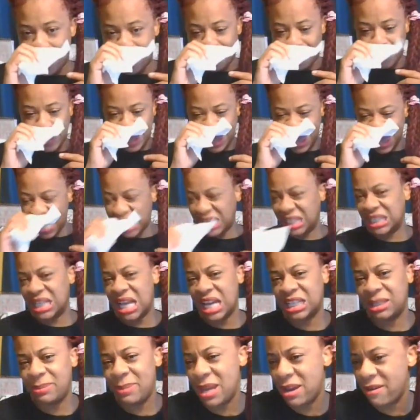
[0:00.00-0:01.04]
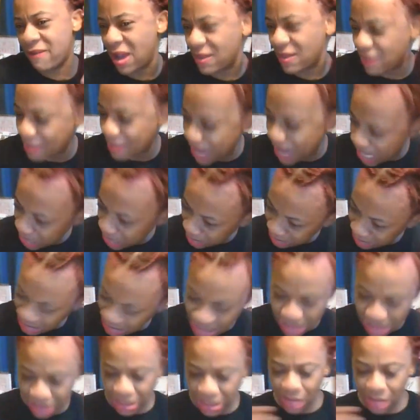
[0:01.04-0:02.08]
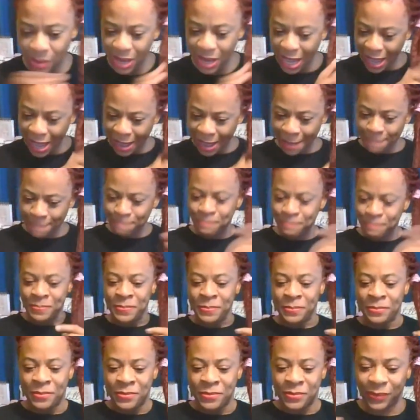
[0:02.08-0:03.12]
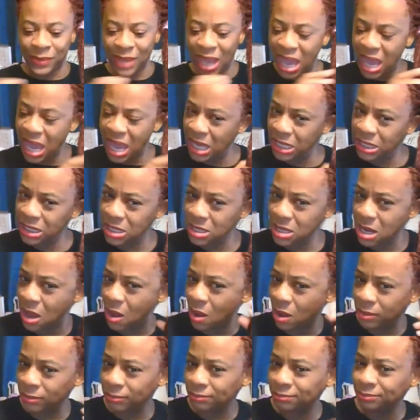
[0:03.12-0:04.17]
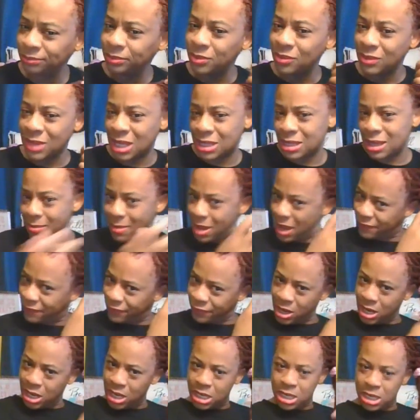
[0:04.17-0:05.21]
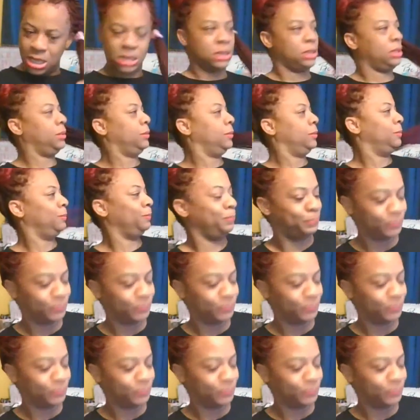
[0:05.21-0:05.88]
Okay, I just like to be around the Nanses, okay? And, you know, they're my friends.